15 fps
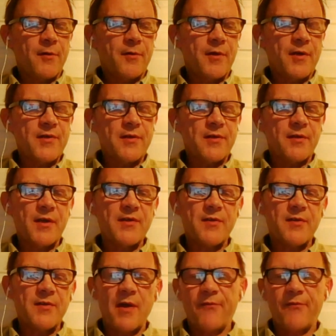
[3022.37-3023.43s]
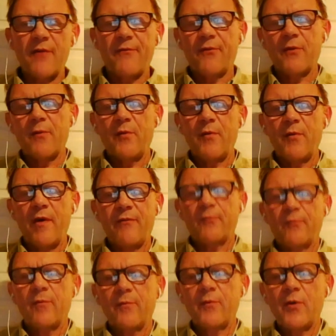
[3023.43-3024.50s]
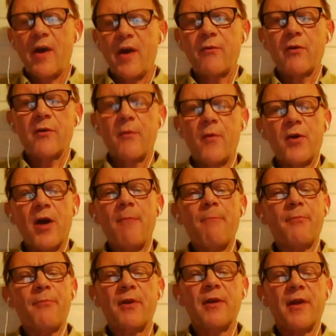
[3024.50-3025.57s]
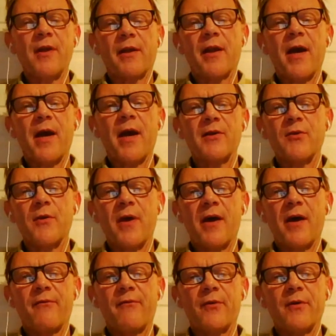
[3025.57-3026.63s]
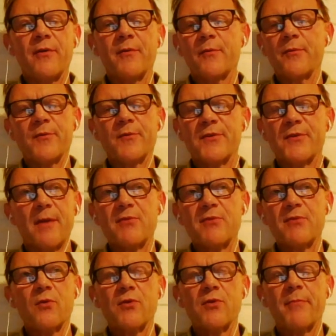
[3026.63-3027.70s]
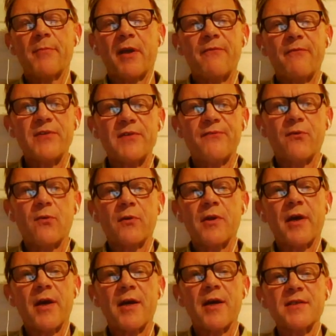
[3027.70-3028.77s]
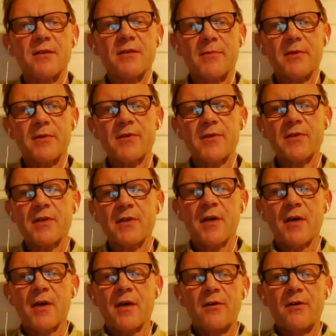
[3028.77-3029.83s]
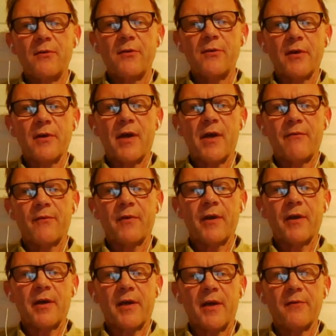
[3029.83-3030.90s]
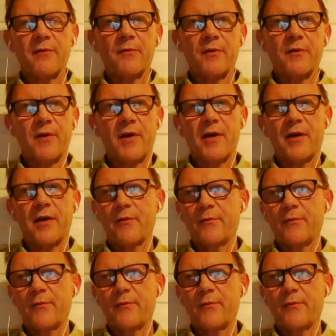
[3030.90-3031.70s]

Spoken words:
this if you have a company that like to have some sort of benefits for their customers, you can have like they are